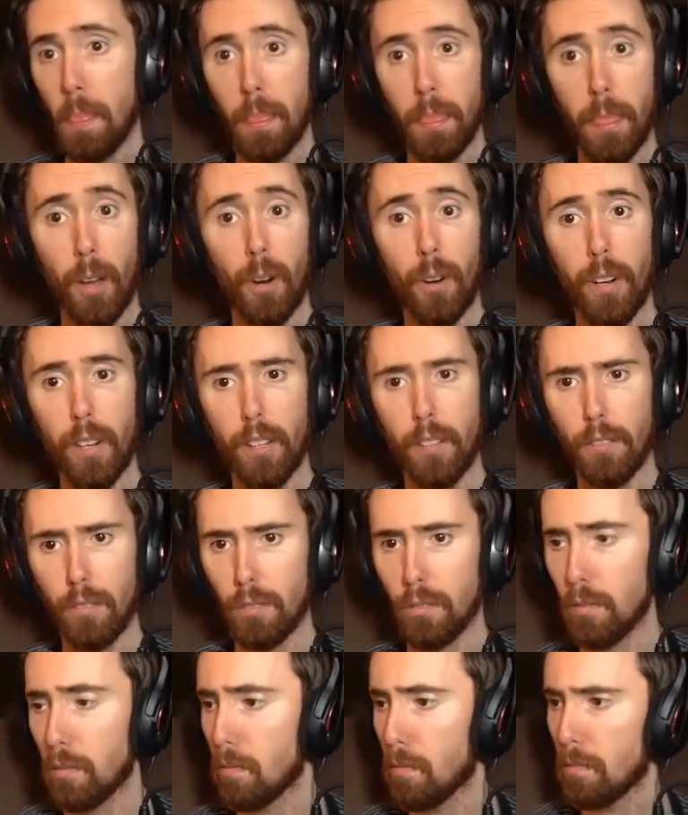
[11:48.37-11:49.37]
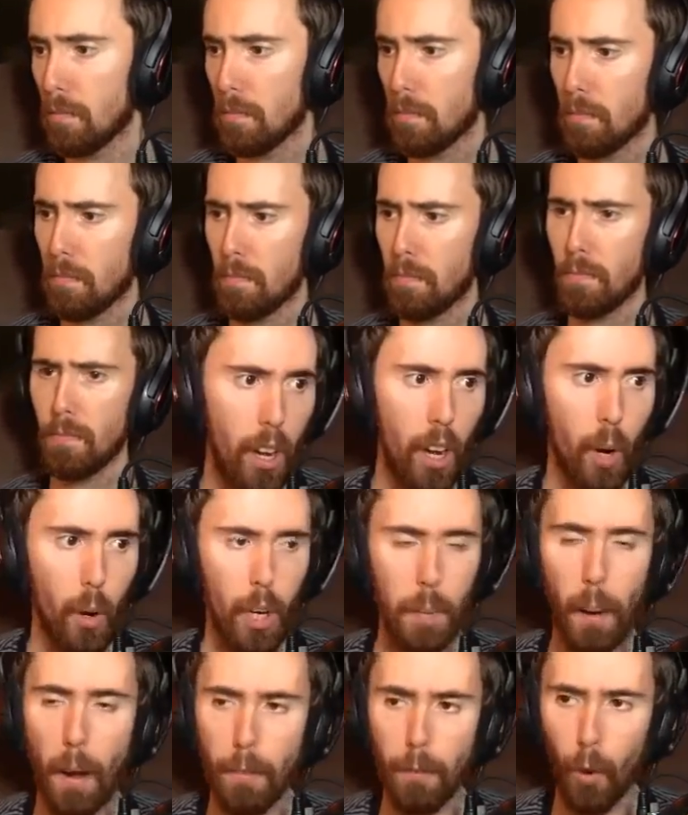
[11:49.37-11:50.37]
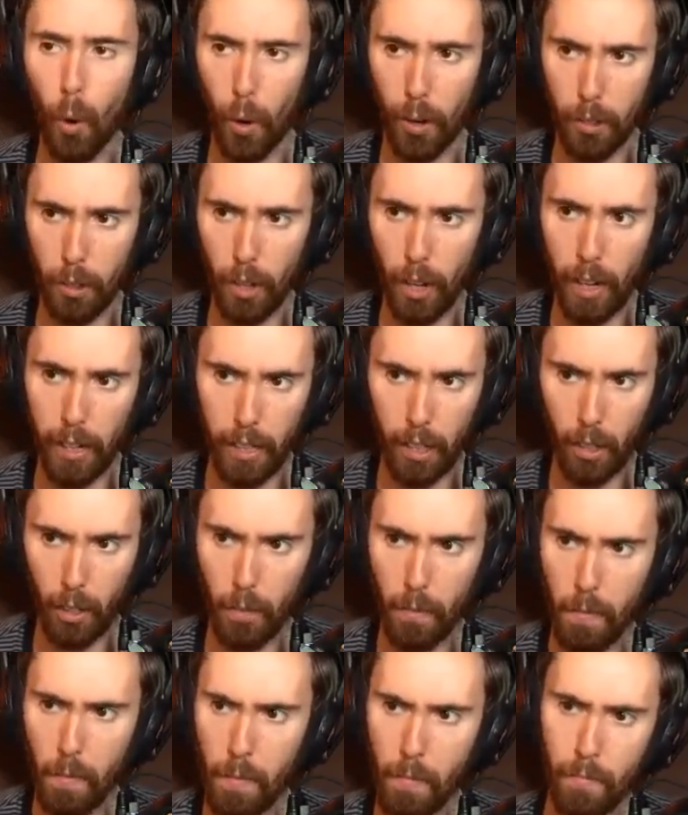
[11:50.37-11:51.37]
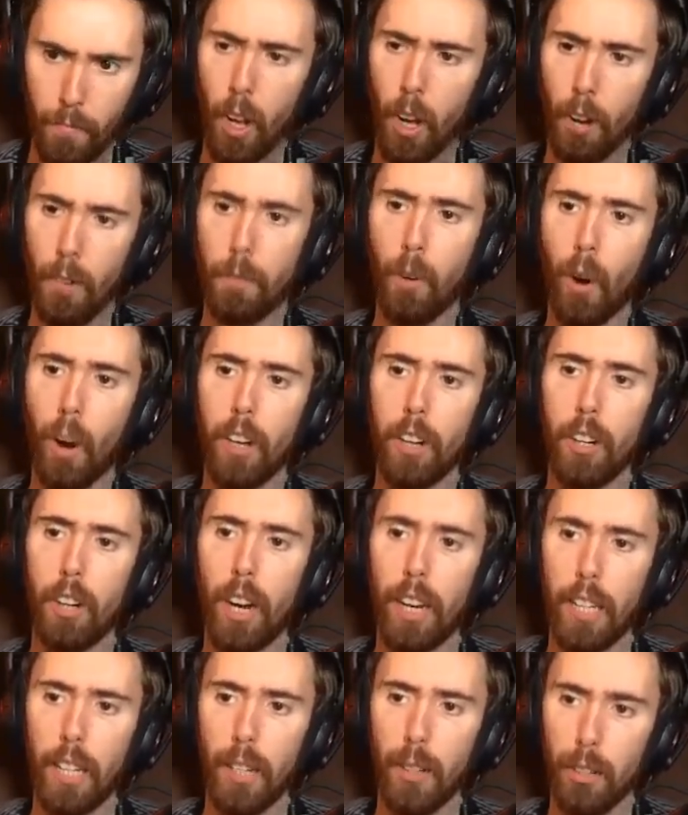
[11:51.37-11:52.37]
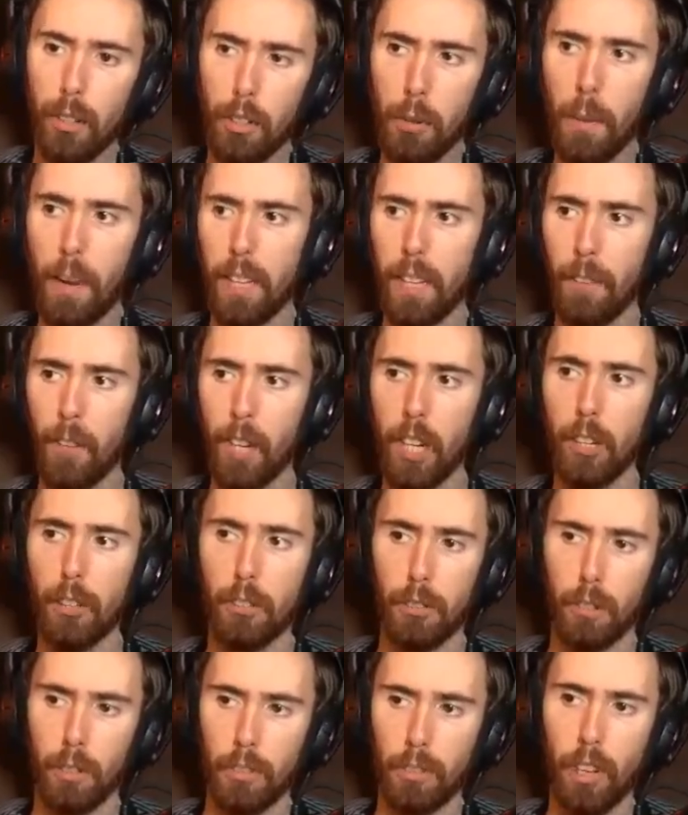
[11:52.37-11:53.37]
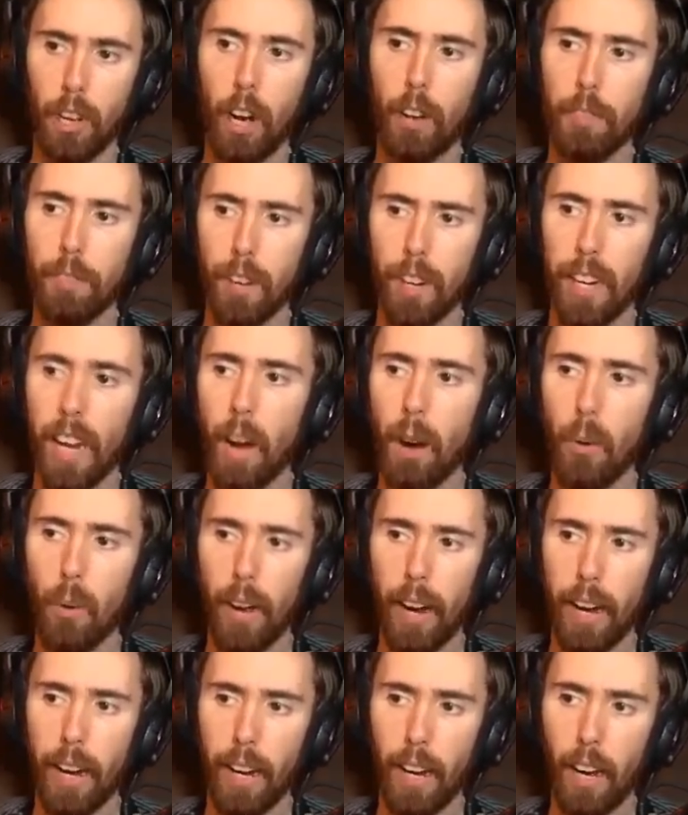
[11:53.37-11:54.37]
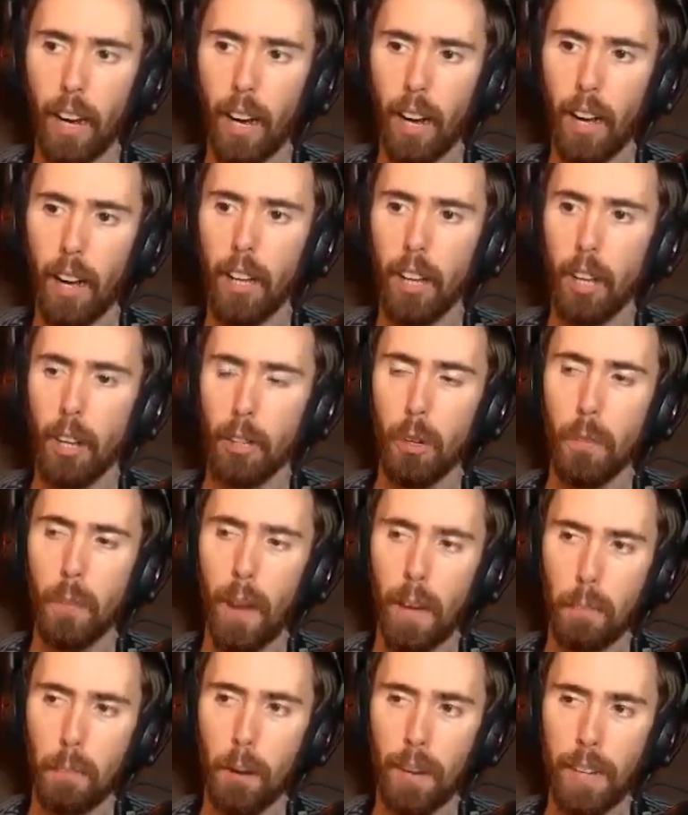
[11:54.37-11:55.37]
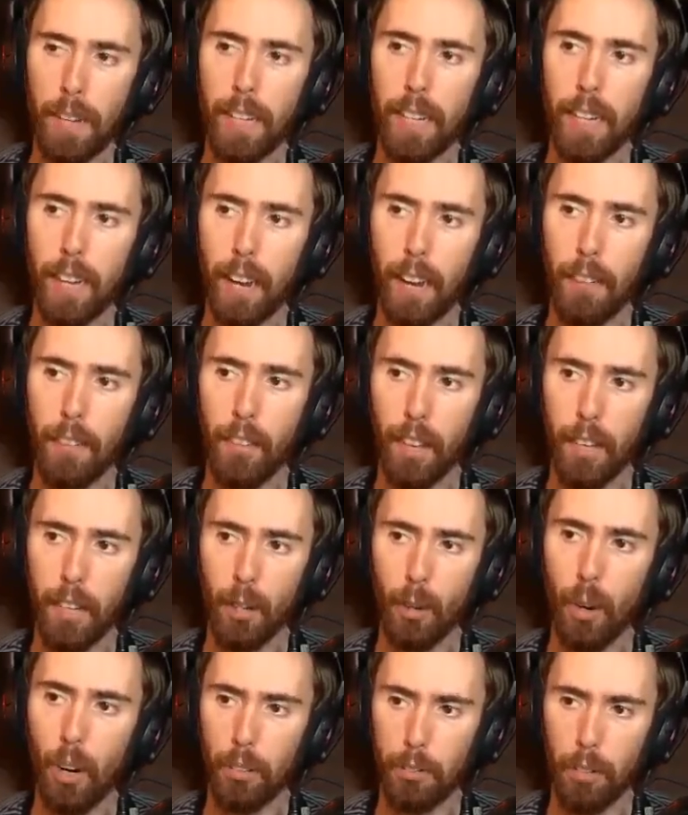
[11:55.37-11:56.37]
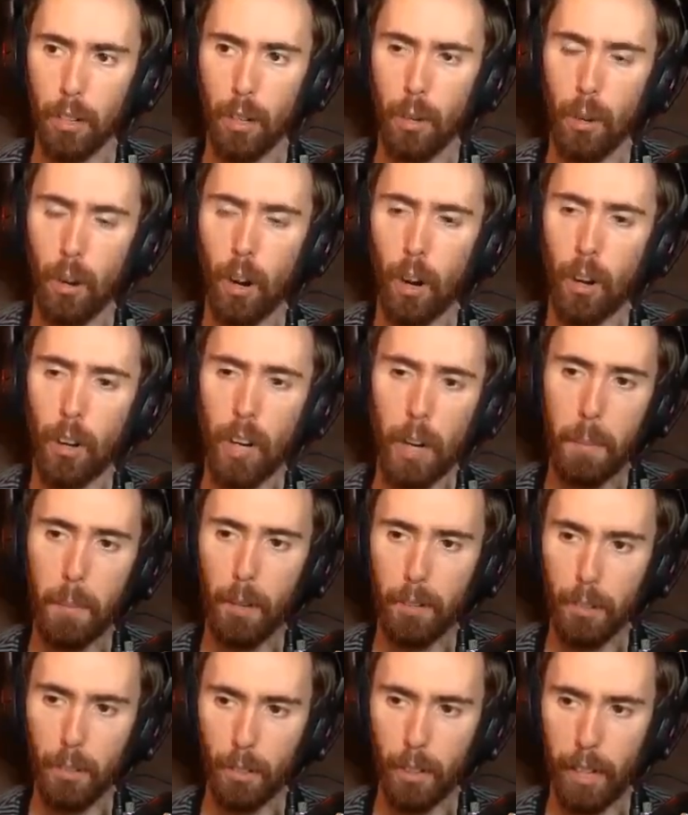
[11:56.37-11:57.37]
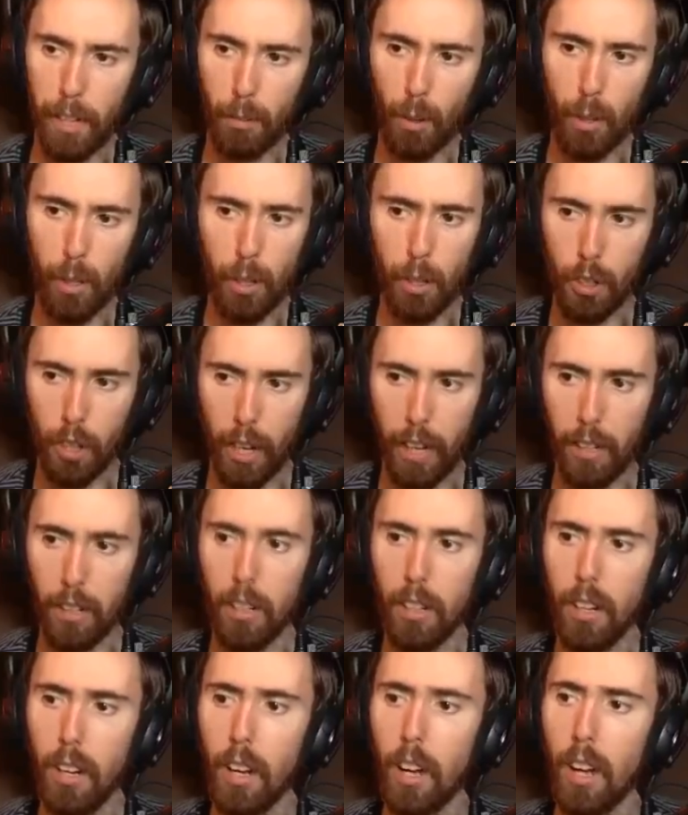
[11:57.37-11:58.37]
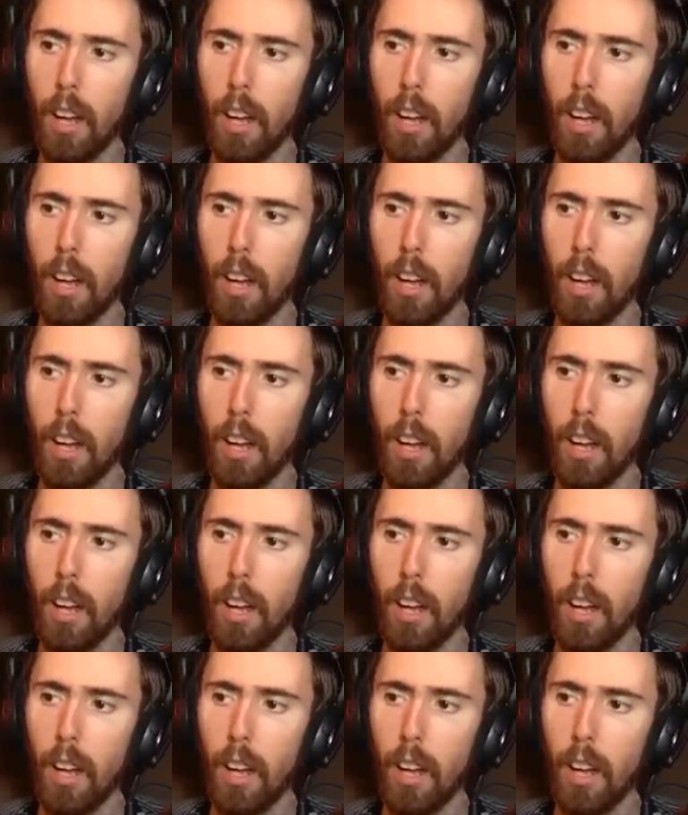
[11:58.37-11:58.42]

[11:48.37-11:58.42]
There it is. What about 400 IQ? 400 IQ is you make the videos yourself, and that way uh, you make money, and then you also are able to like grow your channel.